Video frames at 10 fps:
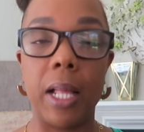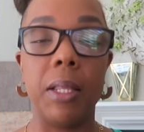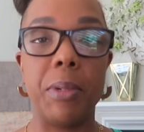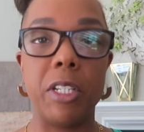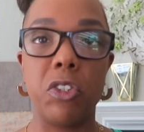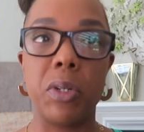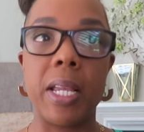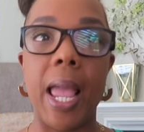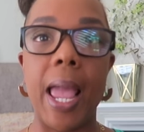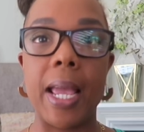
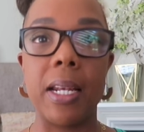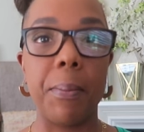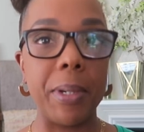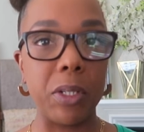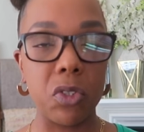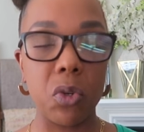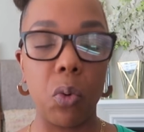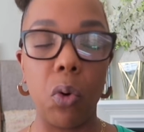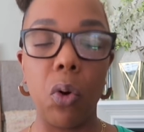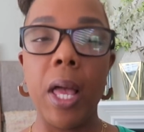elementary and middle
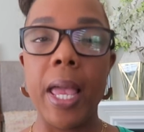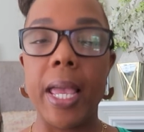school.